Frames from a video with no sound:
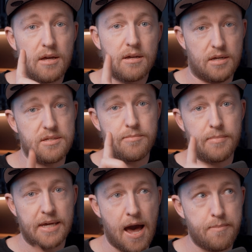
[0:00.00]
custom
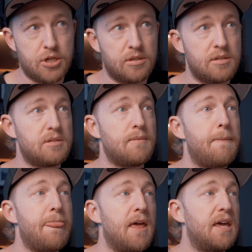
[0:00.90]
captions.
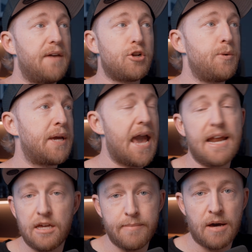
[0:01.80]
If you're doing
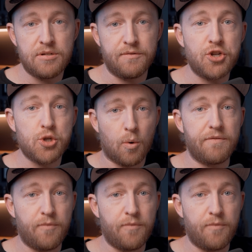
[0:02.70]
any amount of short